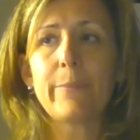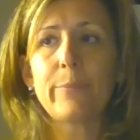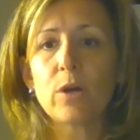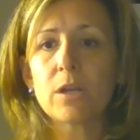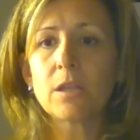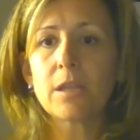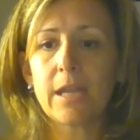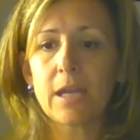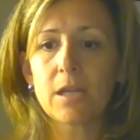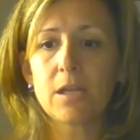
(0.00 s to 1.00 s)
I put a
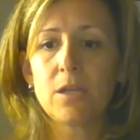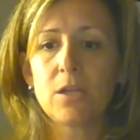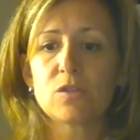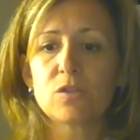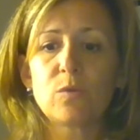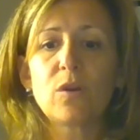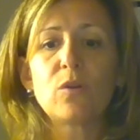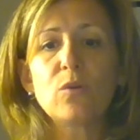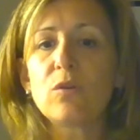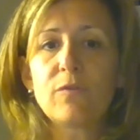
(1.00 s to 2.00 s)
link to a
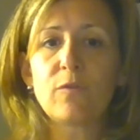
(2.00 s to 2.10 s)
Google